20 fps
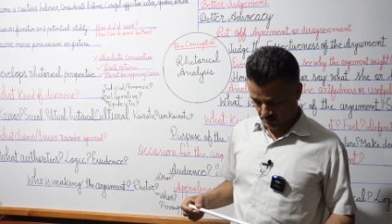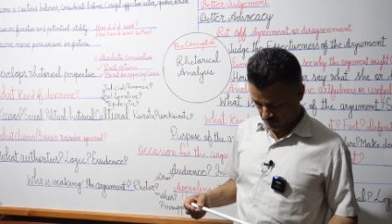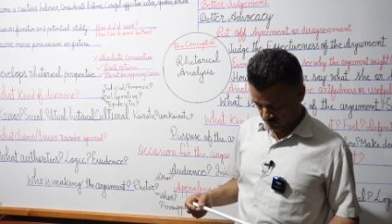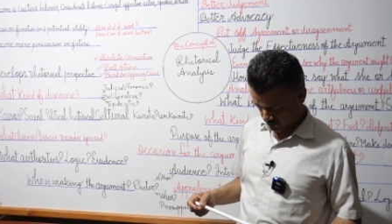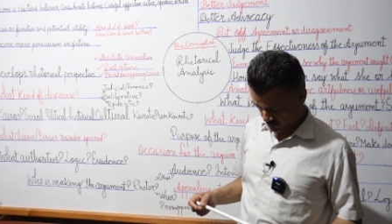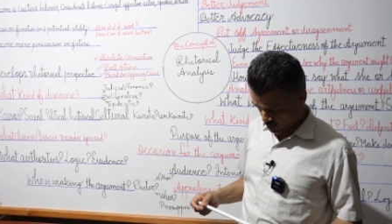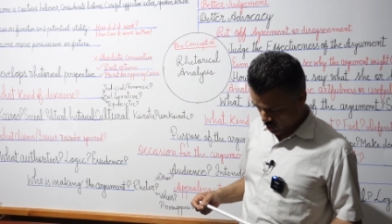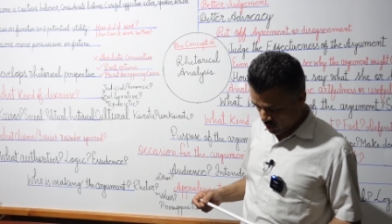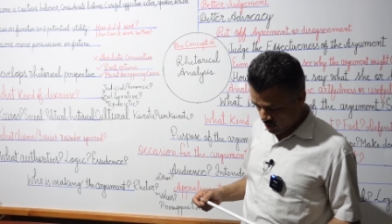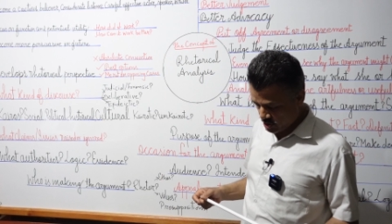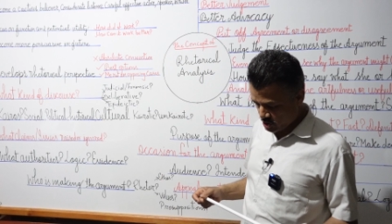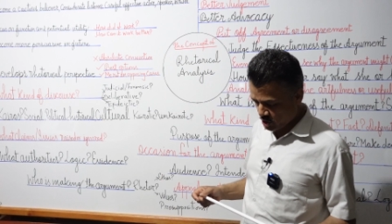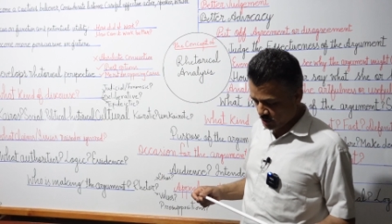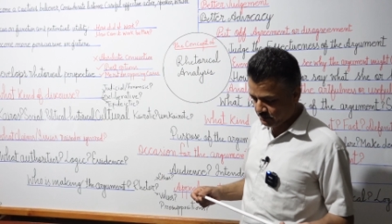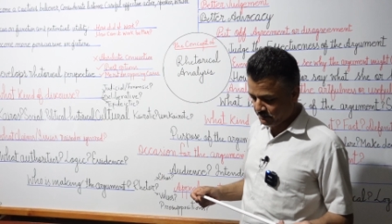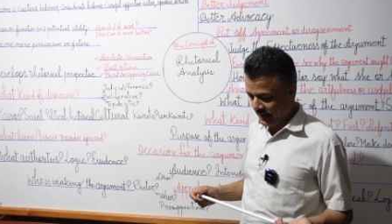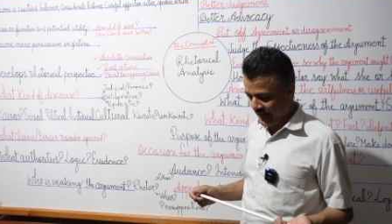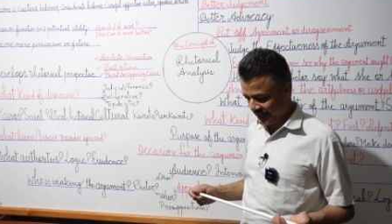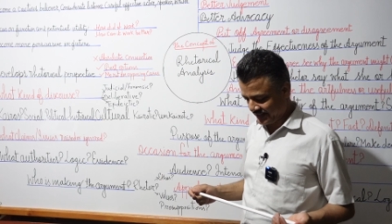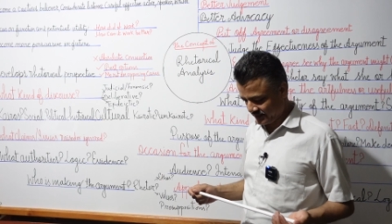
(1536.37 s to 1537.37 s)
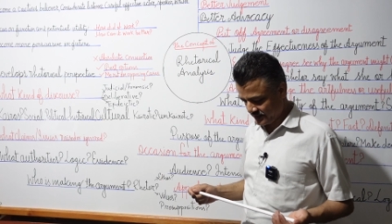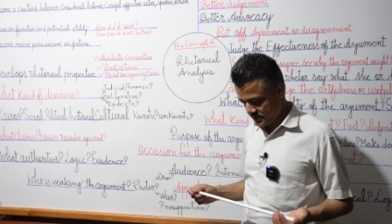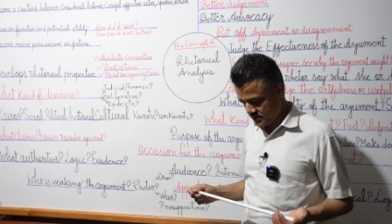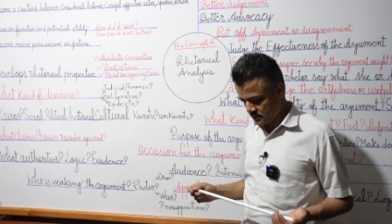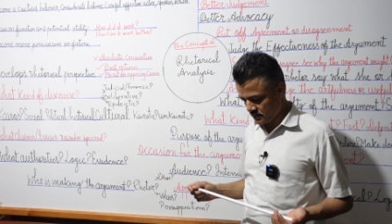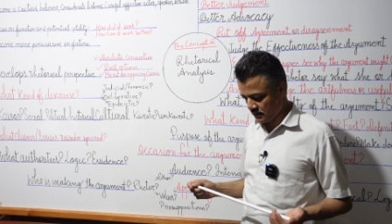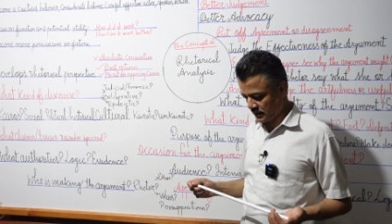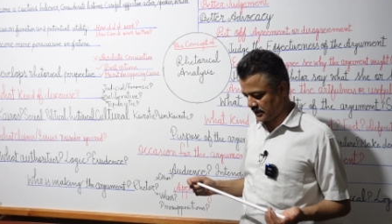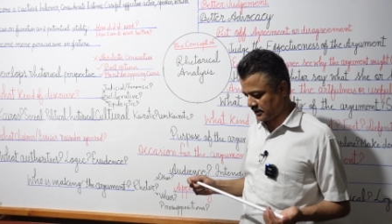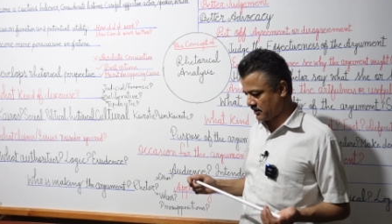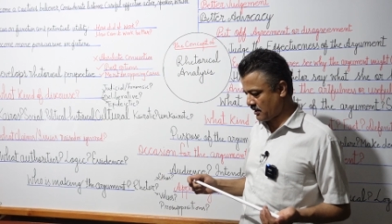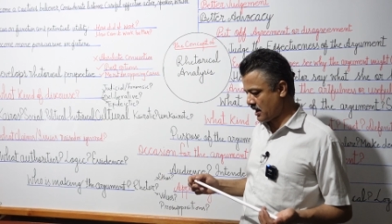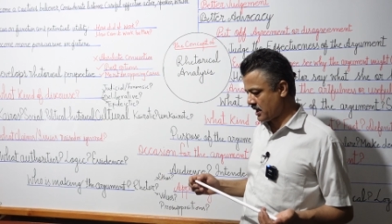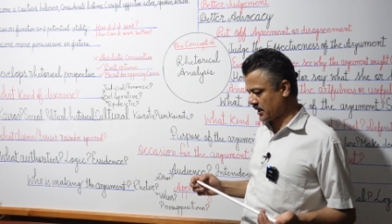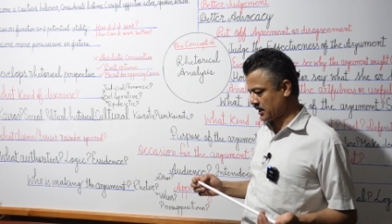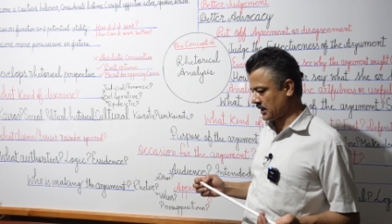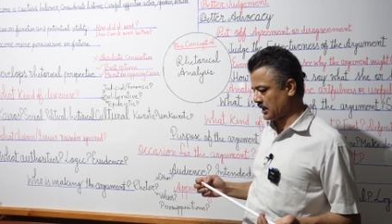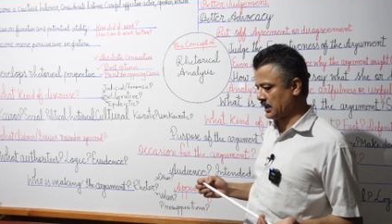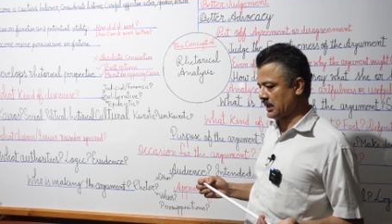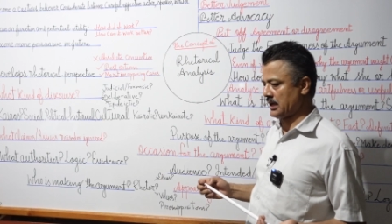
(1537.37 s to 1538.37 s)
Those who practice
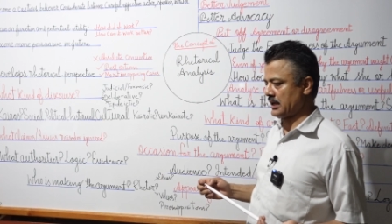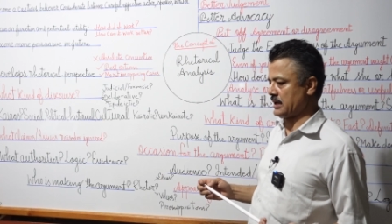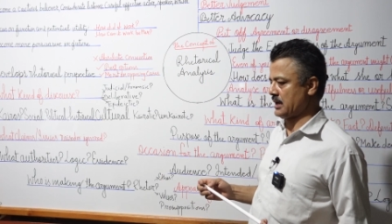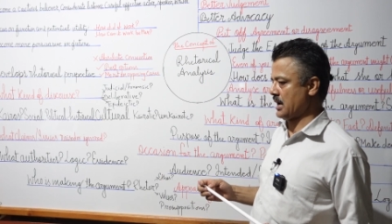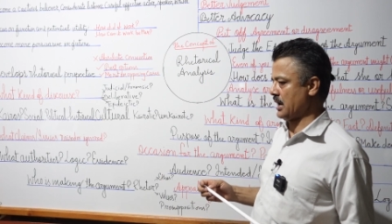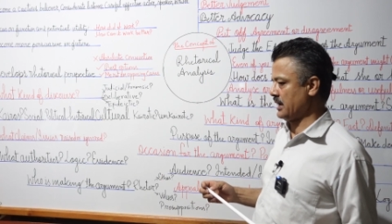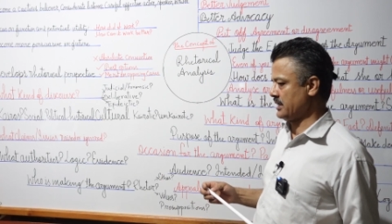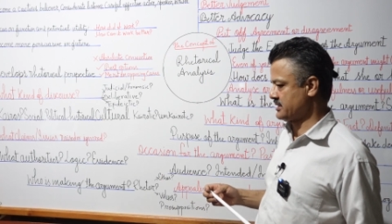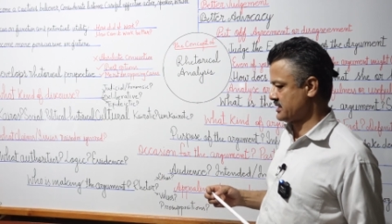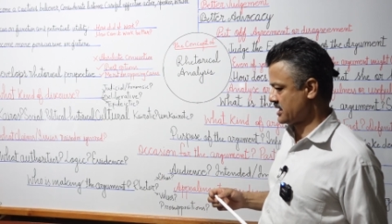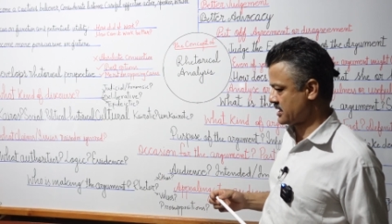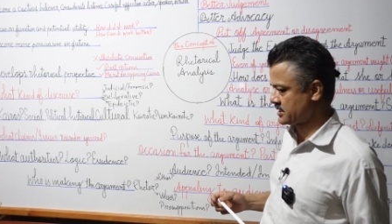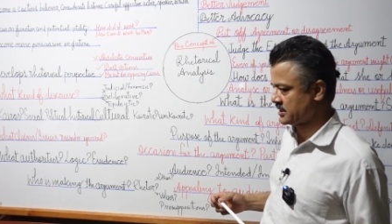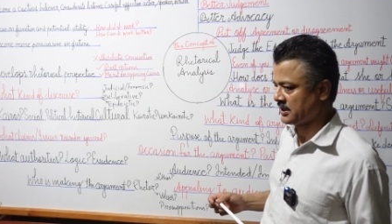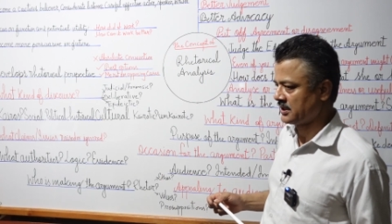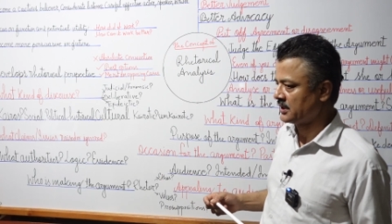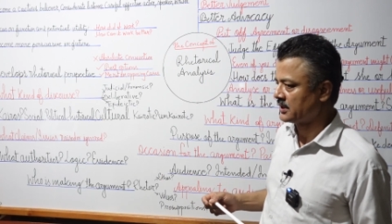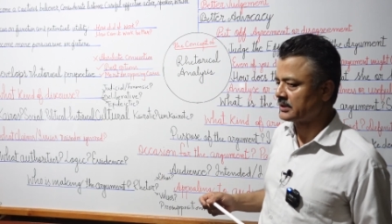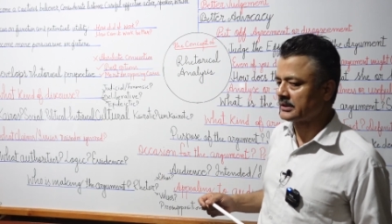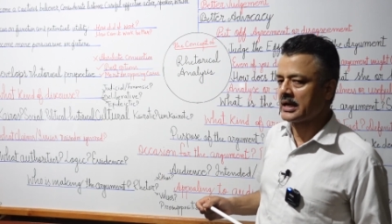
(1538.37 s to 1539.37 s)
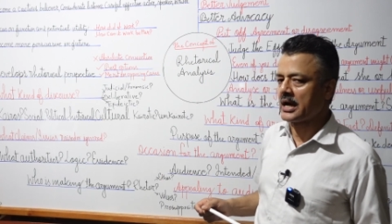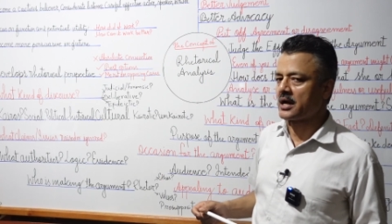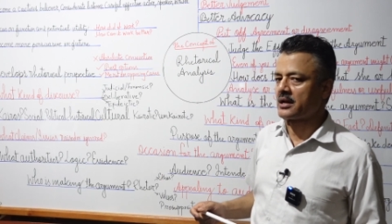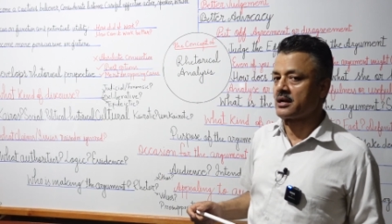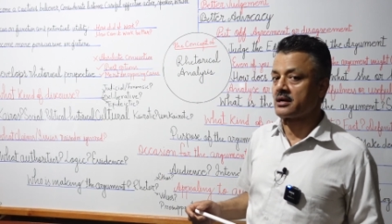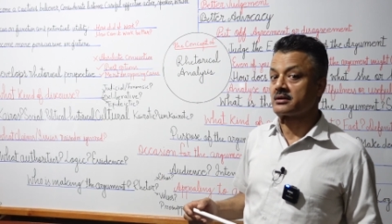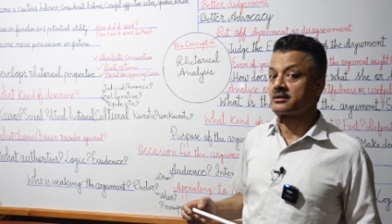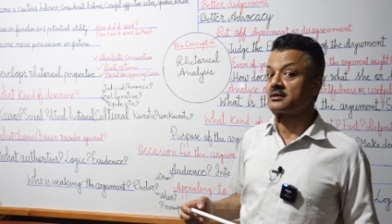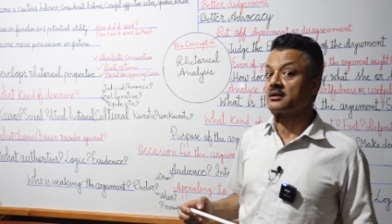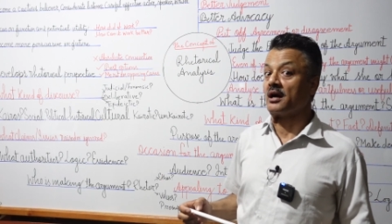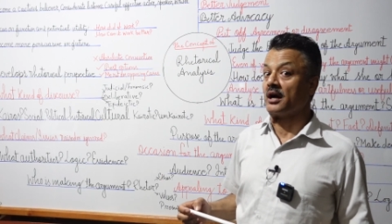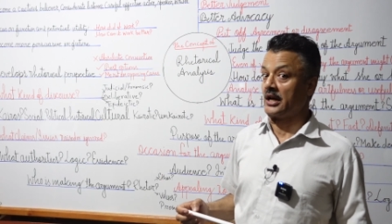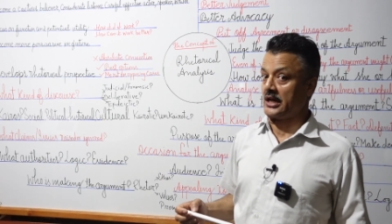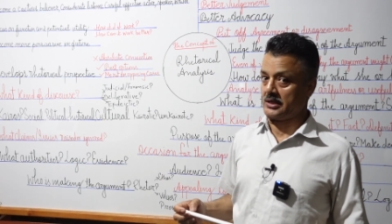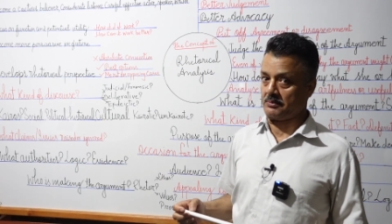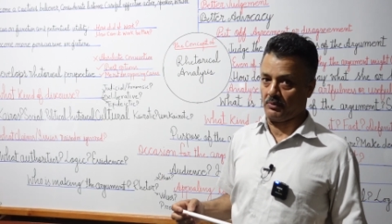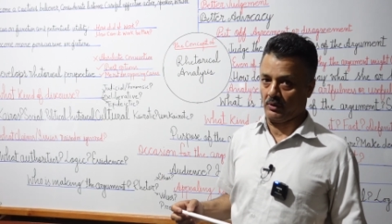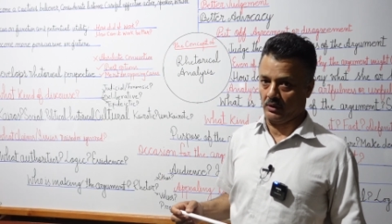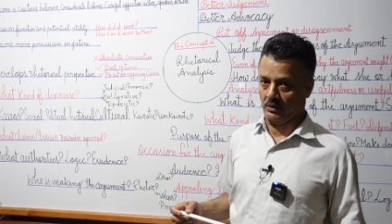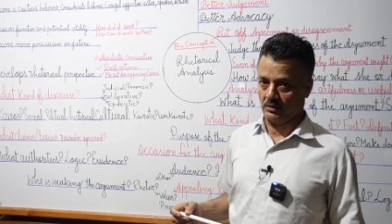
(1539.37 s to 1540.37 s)
rhetorical analysis, they are not
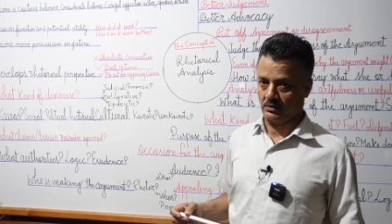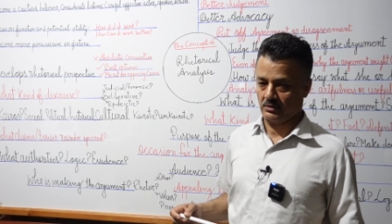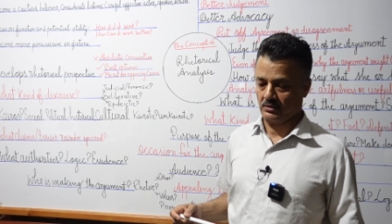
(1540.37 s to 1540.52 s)
gullible.